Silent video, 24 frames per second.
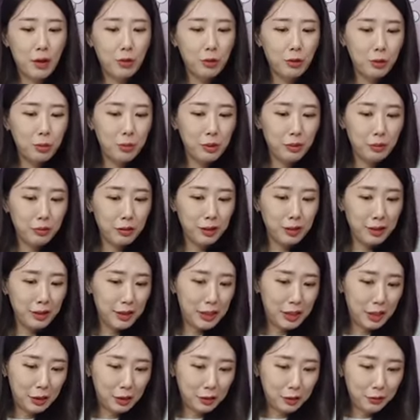would be really
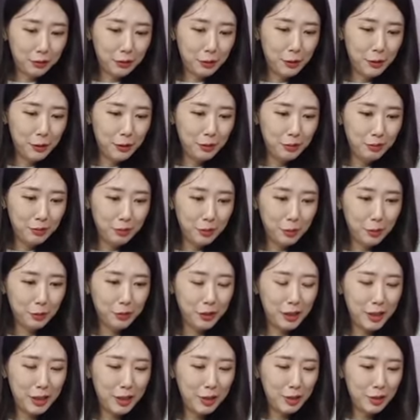careful
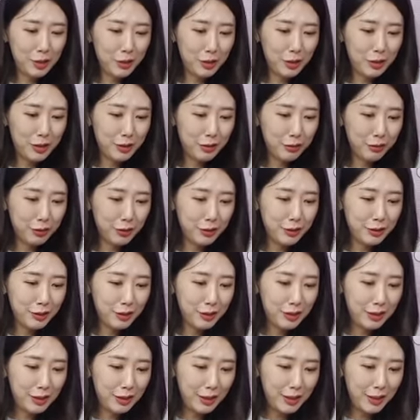moving into a different
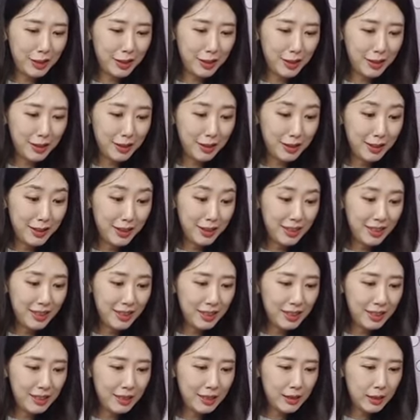like
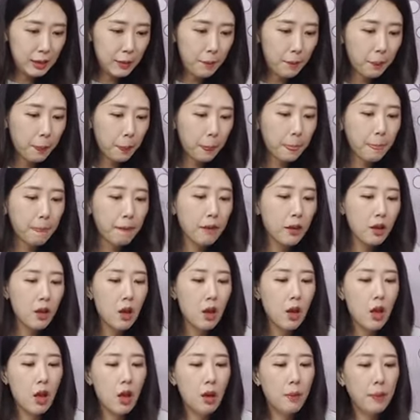this.
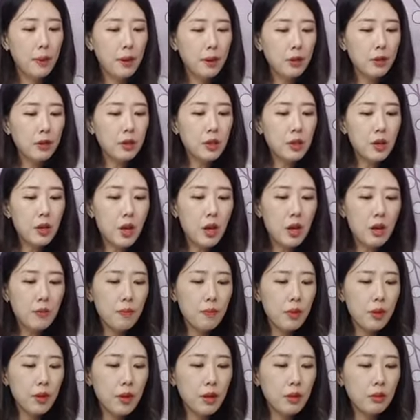But you know,
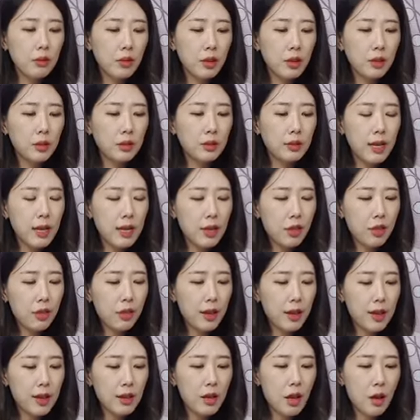the great
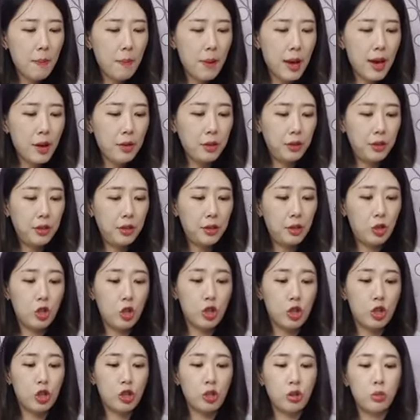thing about this
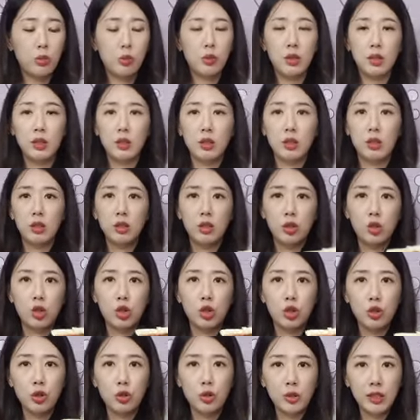chew is this
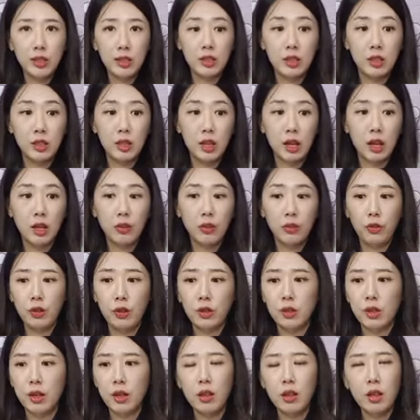chew itself is,
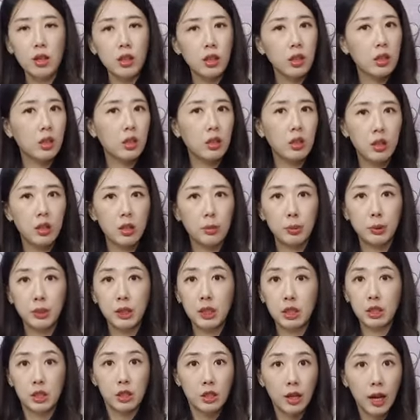I think it's looking pretty
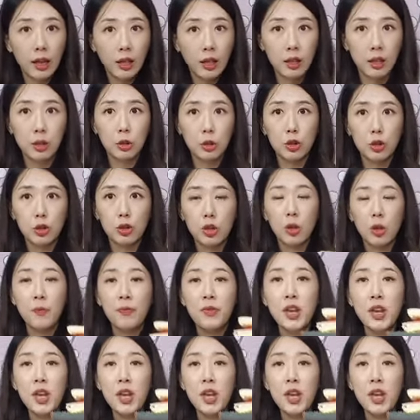stylish. So